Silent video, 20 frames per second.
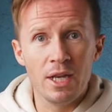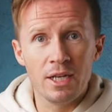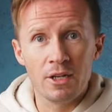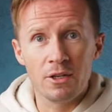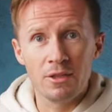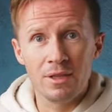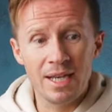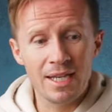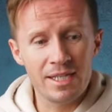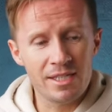Now
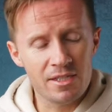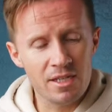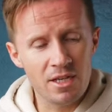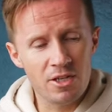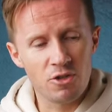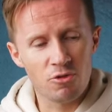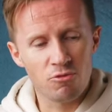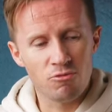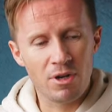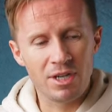let's say
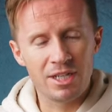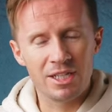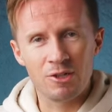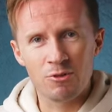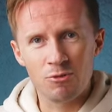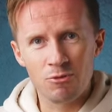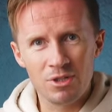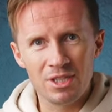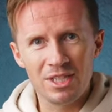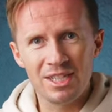you're running a
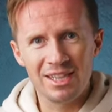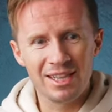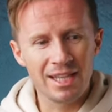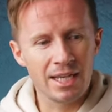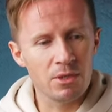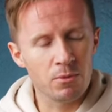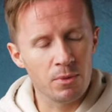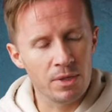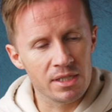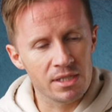really
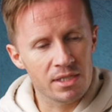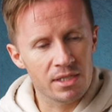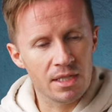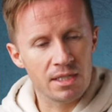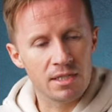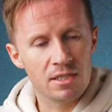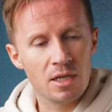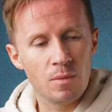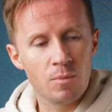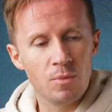lightweight
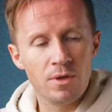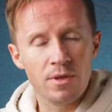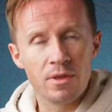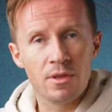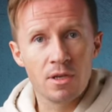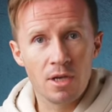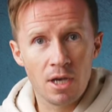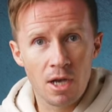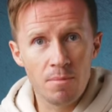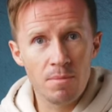setup
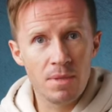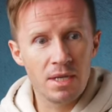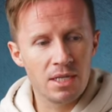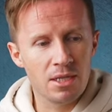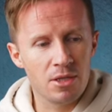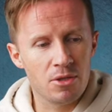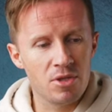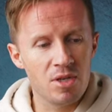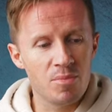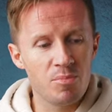with a Mini
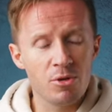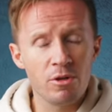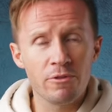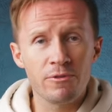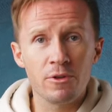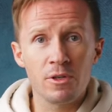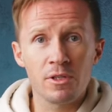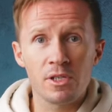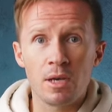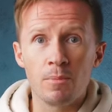3 Pro,
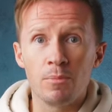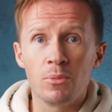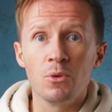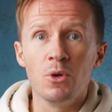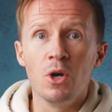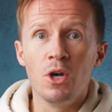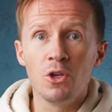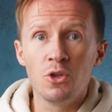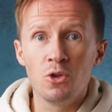for example.